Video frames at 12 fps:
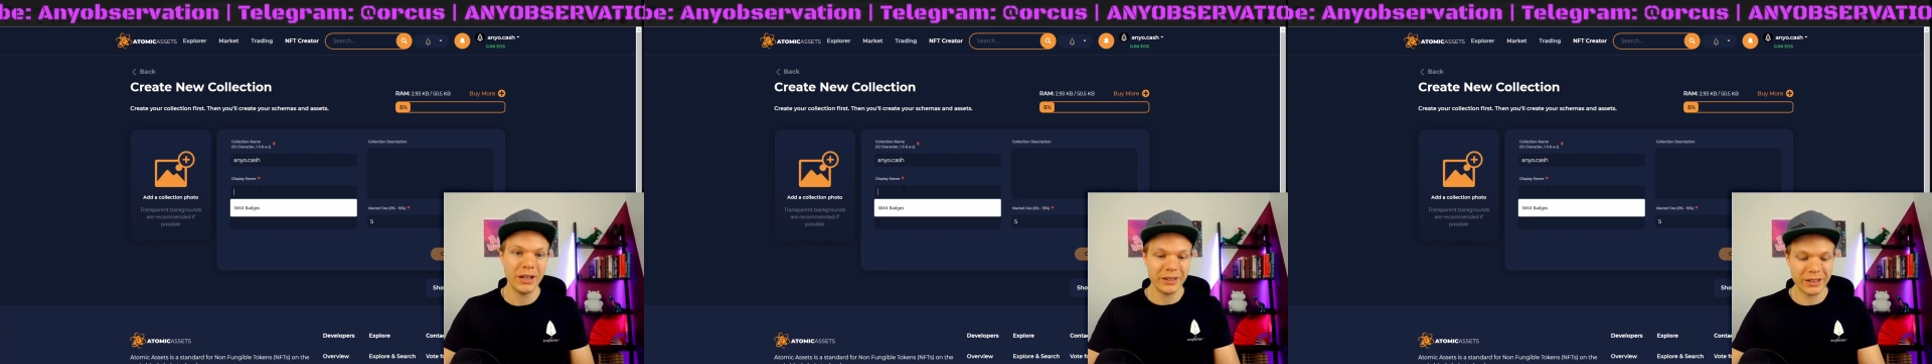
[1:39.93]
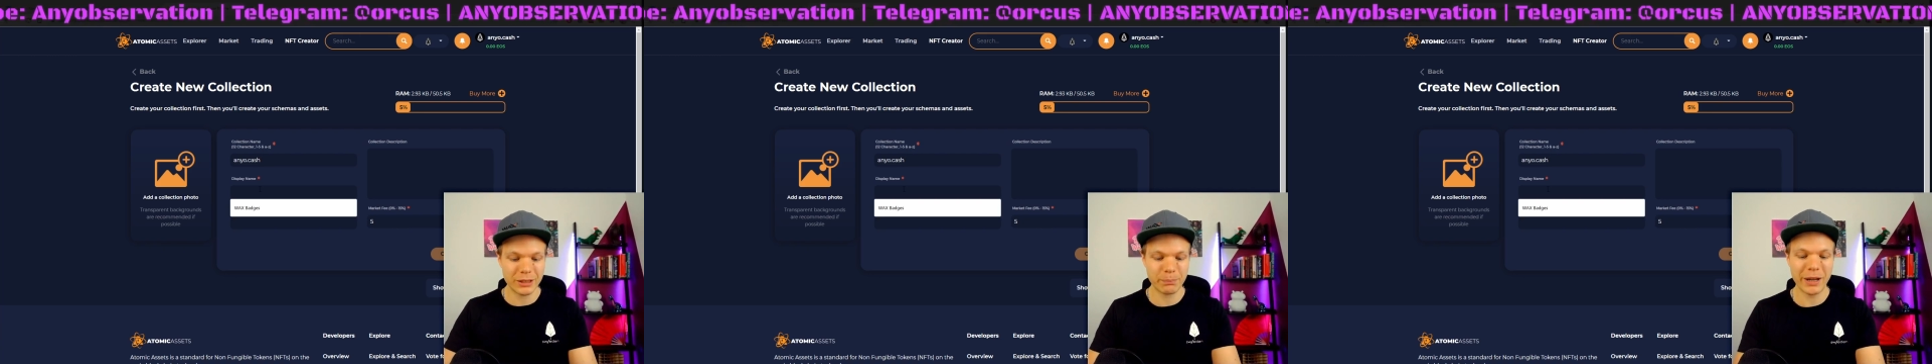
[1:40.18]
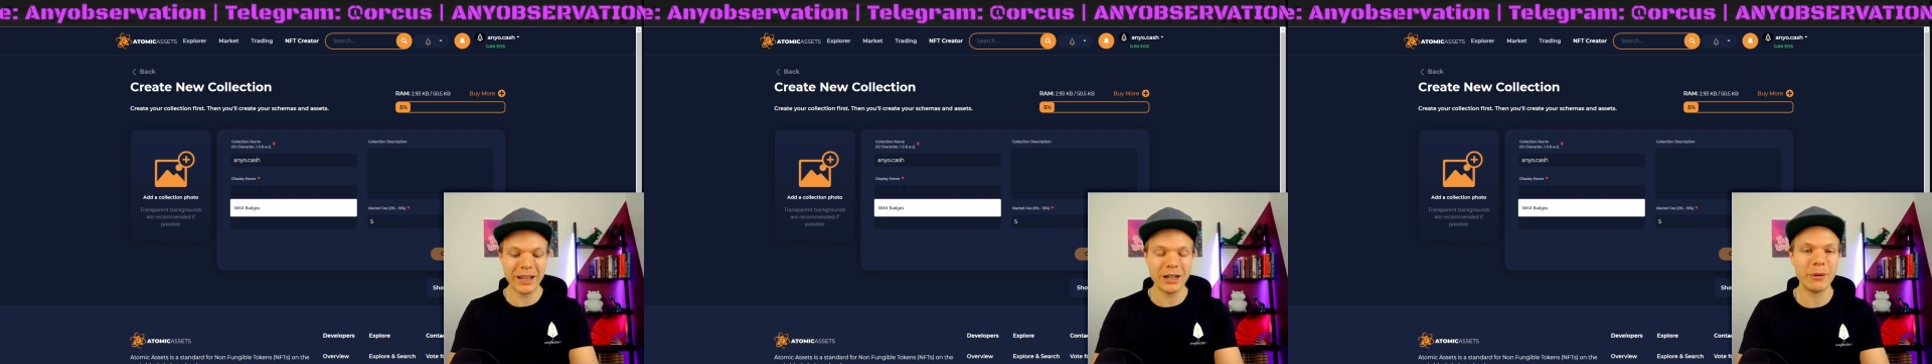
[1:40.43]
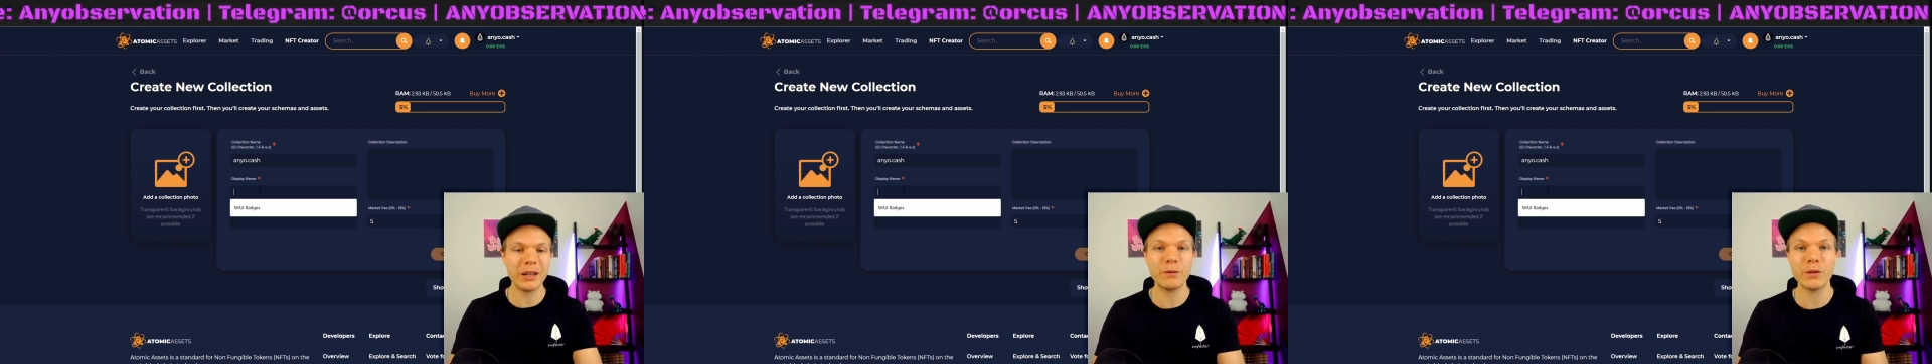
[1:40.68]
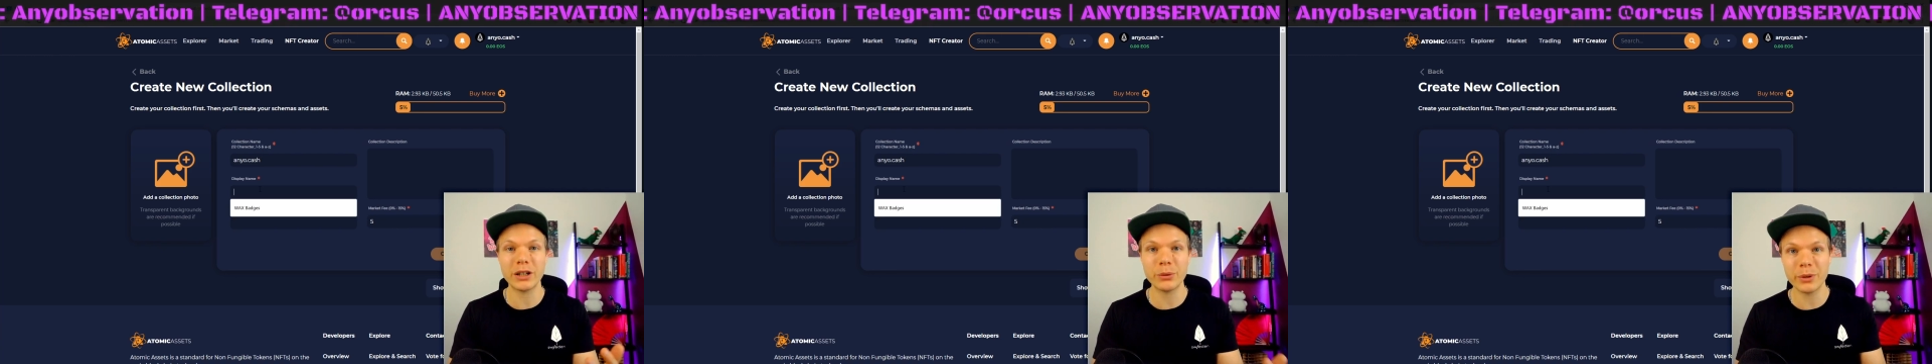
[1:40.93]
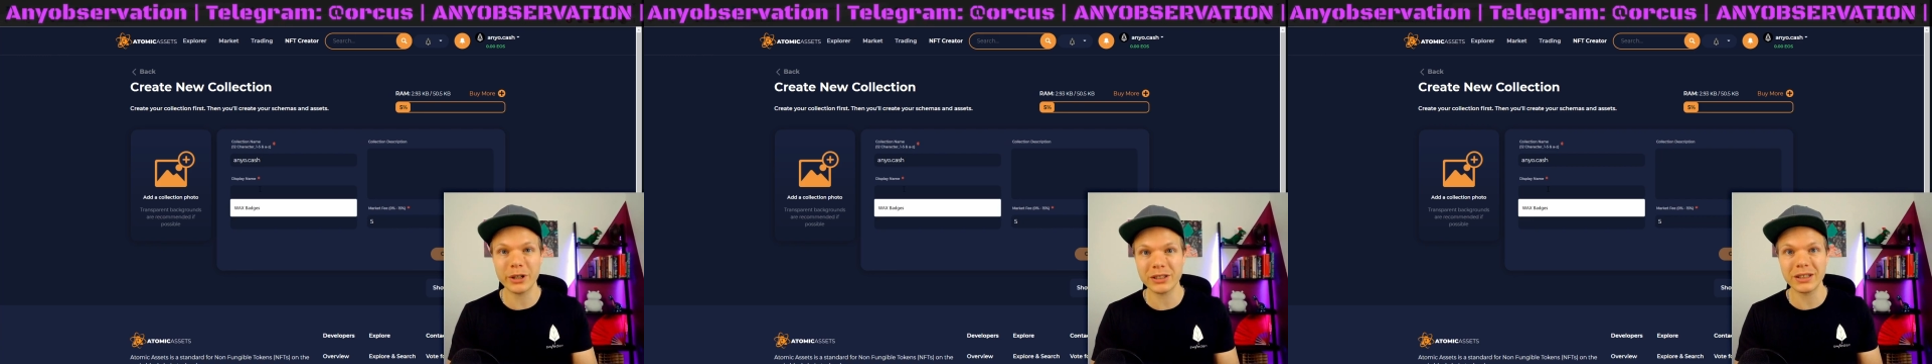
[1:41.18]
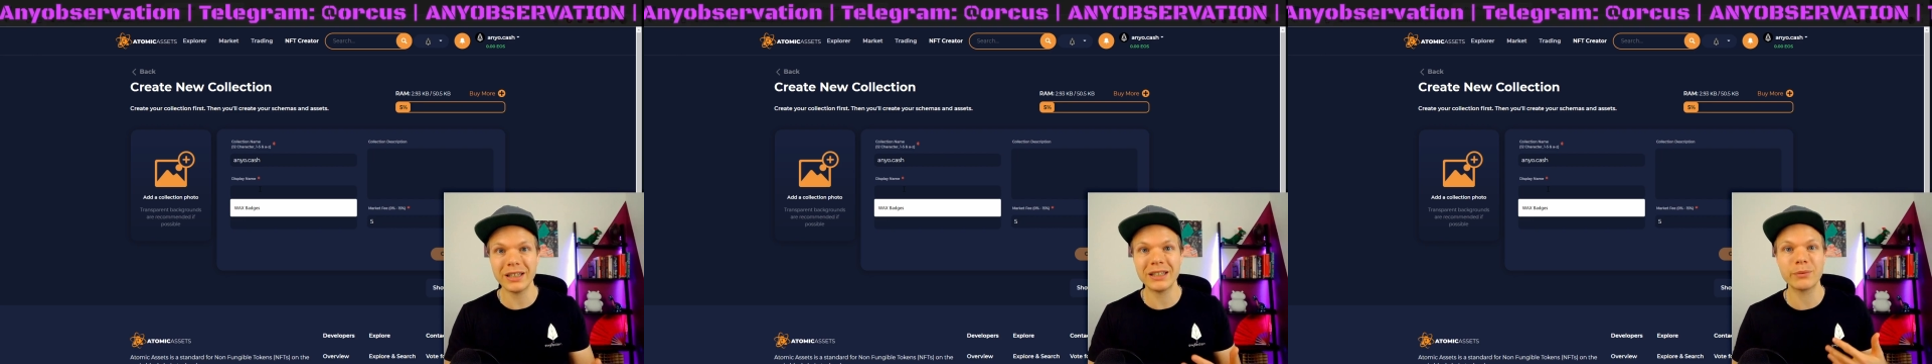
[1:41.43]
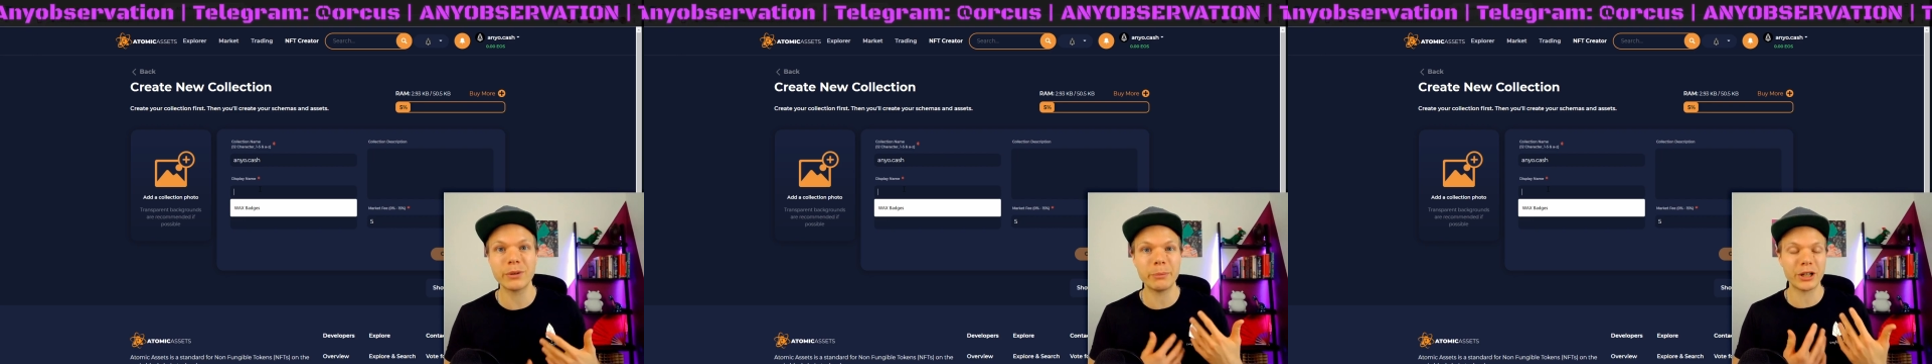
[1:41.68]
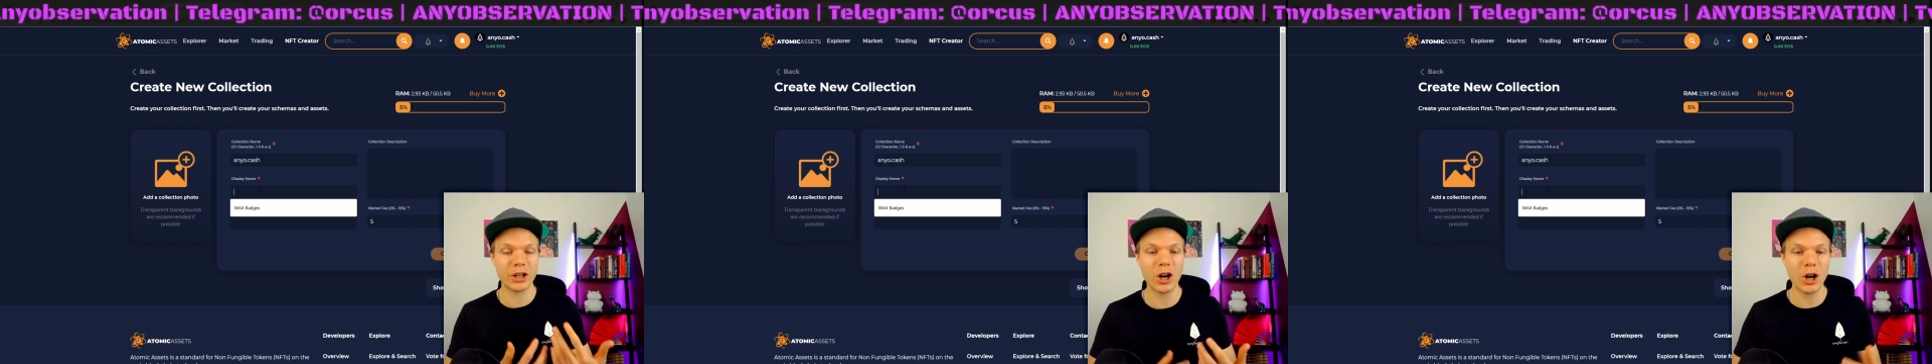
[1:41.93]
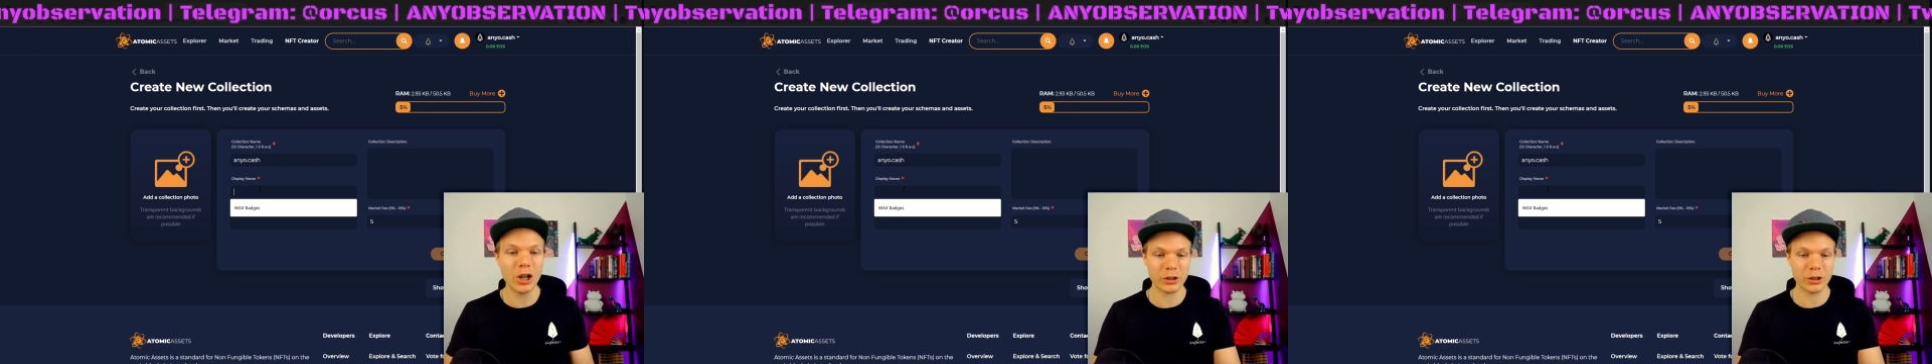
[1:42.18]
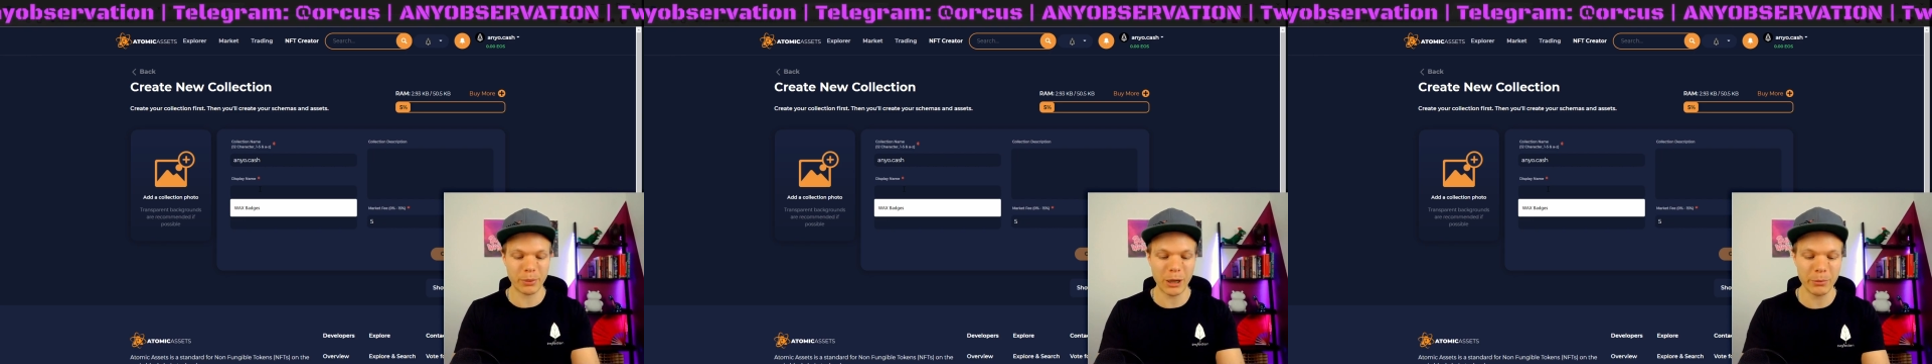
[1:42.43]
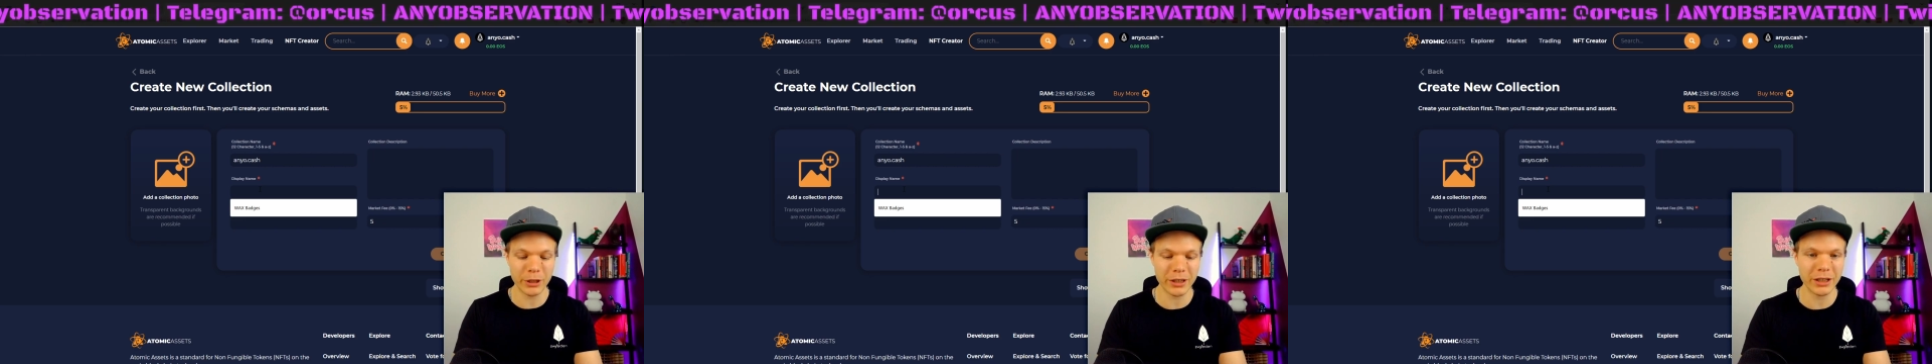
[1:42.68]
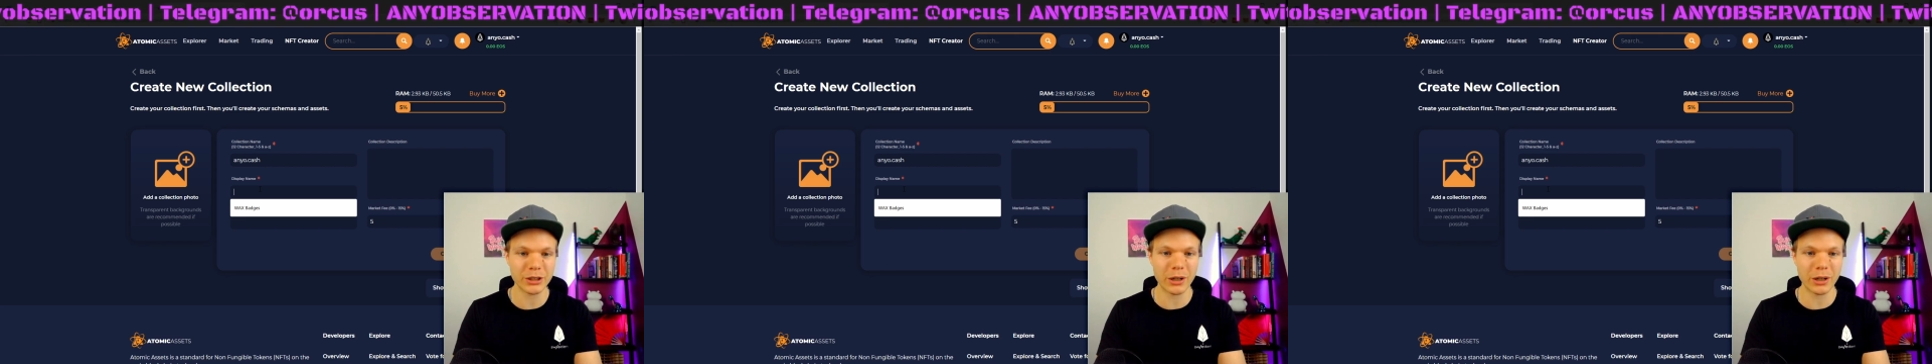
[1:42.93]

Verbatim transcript: Display name, if it was, it will be called publicly.